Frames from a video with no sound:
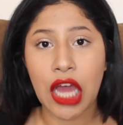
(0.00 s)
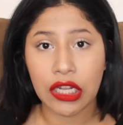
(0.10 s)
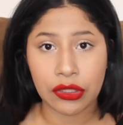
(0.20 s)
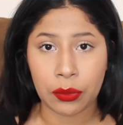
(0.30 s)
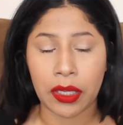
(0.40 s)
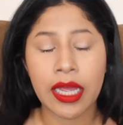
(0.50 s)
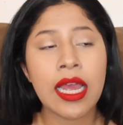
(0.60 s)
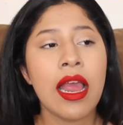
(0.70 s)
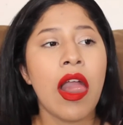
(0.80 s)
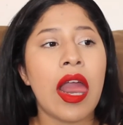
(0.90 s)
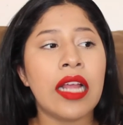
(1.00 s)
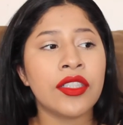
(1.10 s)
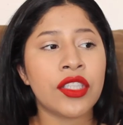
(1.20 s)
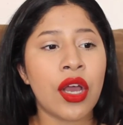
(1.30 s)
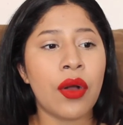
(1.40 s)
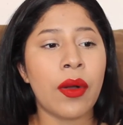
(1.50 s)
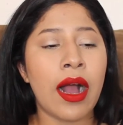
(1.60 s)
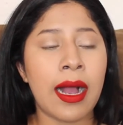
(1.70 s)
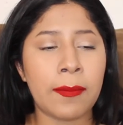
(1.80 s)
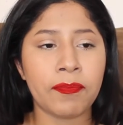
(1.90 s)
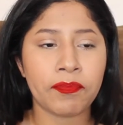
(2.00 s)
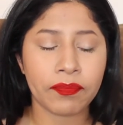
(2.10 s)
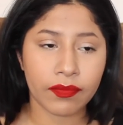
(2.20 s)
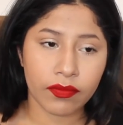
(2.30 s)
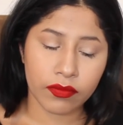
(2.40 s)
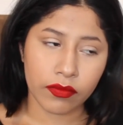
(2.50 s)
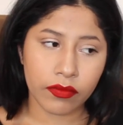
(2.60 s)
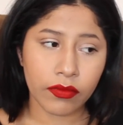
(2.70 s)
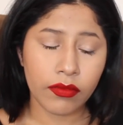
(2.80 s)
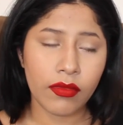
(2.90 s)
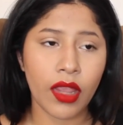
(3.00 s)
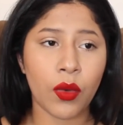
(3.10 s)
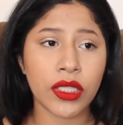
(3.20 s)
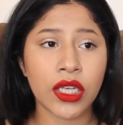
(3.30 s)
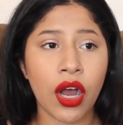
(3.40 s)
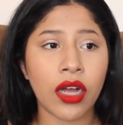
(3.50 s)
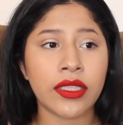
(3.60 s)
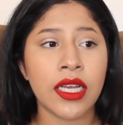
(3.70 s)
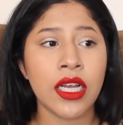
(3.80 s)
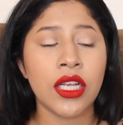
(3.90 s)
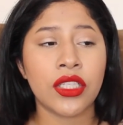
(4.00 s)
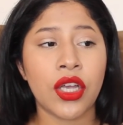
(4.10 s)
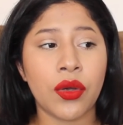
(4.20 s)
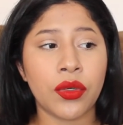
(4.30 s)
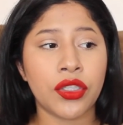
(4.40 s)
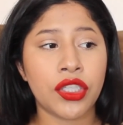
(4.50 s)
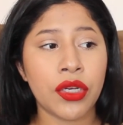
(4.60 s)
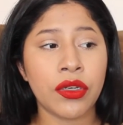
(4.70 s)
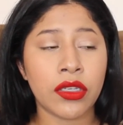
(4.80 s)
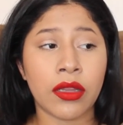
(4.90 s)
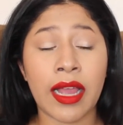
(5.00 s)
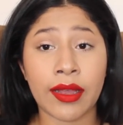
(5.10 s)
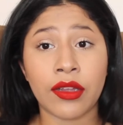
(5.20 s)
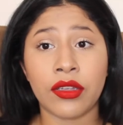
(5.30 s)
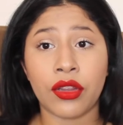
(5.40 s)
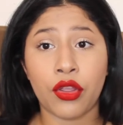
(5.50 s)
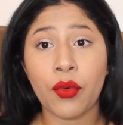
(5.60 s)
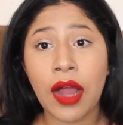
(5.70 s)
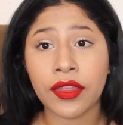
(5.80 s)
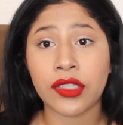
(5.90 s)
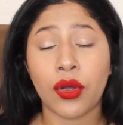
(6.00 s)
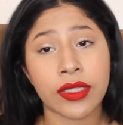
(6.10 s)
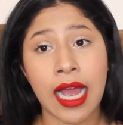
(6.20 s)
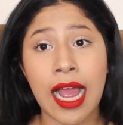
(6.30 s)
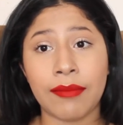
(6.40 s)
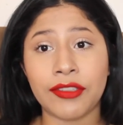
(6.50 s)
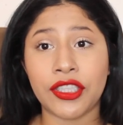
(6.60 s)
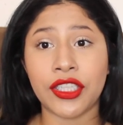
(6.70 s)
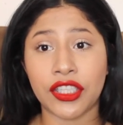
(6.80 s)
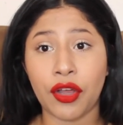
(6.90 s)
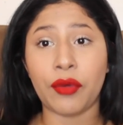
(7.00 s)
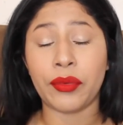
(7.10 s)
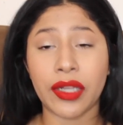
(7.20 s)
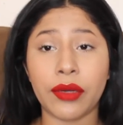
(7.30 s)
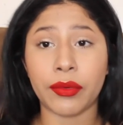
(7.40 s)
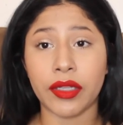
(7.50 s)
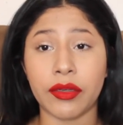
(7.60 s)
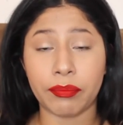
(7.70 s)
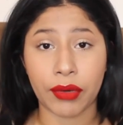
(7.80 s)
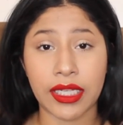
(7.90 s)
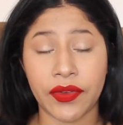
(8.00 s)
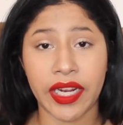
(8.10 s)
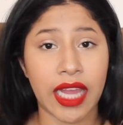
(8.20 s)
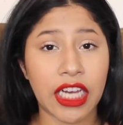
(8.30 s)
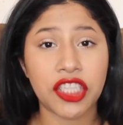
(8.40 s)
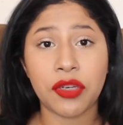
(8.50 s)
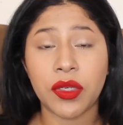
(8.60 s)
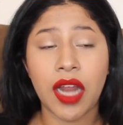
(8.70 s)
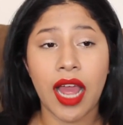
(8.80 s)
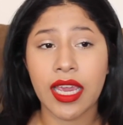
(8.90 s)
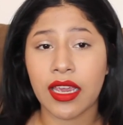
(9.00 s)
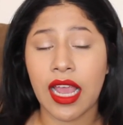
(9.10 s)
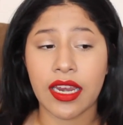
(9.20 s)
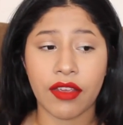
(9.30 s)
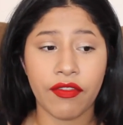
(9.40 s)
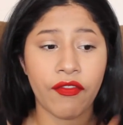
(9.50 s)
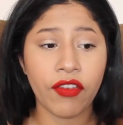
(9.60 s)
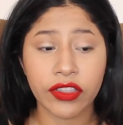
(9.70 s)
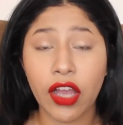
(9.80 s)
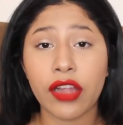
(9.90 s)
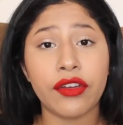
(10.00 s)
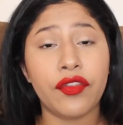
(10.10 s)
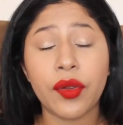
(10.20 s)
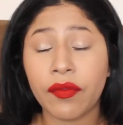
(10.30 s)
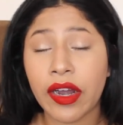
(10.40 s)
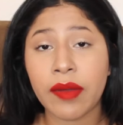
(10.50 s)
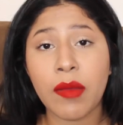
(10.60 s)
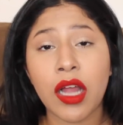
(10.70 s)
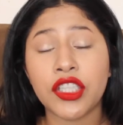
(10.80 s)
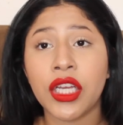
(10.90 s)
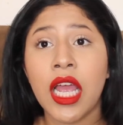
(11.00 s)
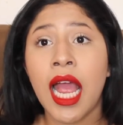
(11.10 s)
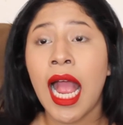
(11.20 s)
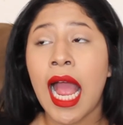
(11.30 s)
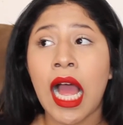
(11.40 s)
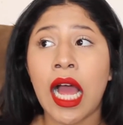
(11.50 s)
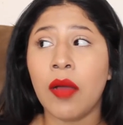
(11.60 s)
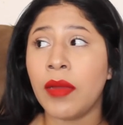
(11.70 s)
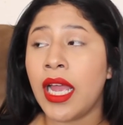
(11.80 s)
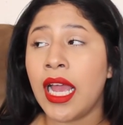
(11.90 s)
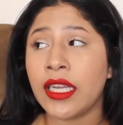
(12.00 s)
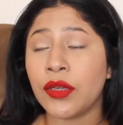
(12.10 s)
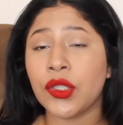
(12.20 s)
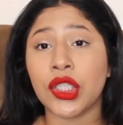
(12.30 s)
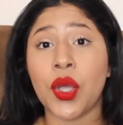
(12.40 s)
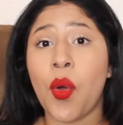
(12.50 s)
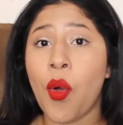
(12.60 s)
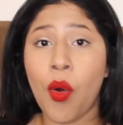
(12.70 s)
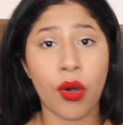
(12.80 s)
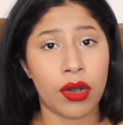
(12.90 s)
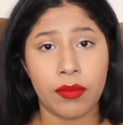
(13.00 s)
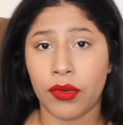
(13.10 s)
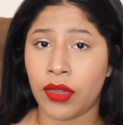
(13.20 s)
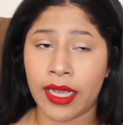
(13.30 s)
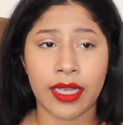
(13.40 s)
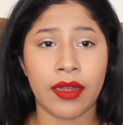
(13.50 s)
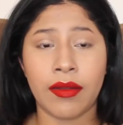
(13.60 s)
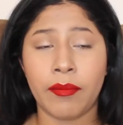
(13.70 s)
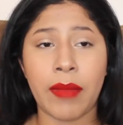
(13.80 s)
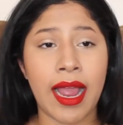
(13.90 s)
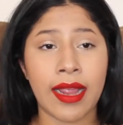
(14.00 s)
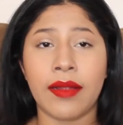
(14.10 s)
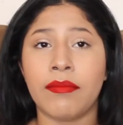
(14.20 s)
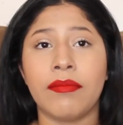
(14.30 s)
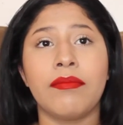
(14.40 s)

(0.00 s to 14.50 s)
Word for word: not do it. And so, um, what's it called? So she, like, throughout this whole time, she's still really, really breastfeeding. Like, she would not eat any solid food very much. Um, and it was just horrible. Like, my